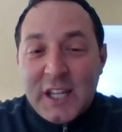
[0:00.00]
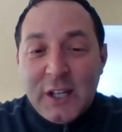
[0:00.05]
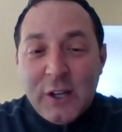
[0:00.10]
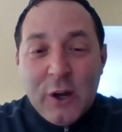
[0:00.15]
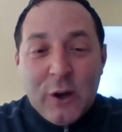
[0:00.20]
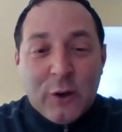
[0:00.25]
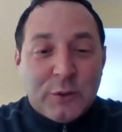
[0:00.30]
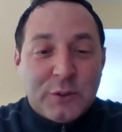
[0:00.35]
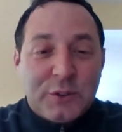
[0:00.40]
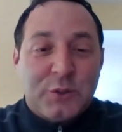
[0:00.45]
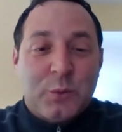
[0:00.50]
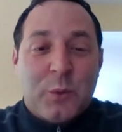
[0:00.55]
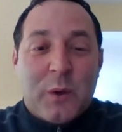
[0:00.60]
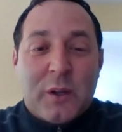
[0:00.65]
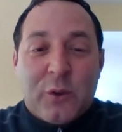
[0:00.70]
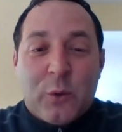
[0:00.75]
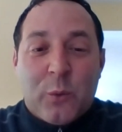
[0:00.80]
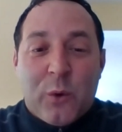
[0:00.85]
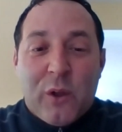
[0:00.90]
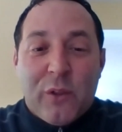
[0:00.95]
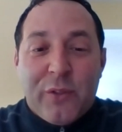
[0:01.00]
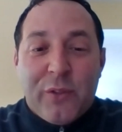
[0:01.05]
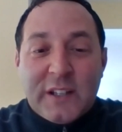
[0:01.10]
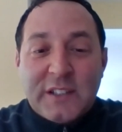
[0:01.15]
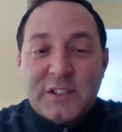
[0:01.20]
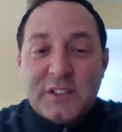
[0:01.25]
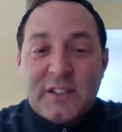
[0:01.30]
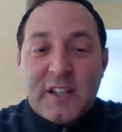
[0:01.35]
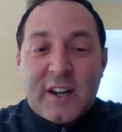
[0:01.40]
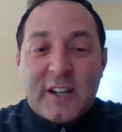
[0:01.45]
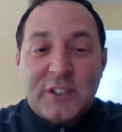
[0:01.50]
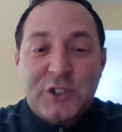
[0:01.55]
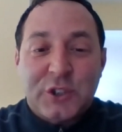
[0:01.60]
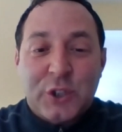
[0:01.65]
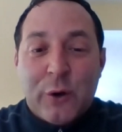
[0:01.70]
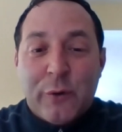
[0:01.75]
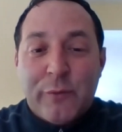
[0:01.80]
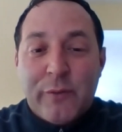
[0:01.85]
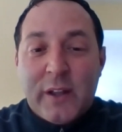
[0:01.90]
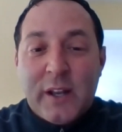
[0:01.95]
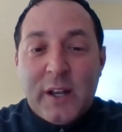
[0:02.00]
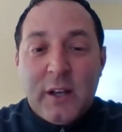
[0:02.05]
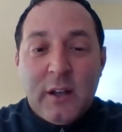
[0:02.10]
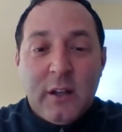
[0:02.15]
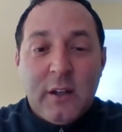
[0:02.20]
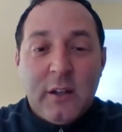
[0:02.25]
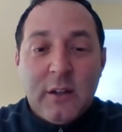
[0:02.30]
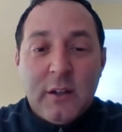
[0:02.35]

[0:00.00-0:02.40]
He knows what the world thinks of Derek Chauvin.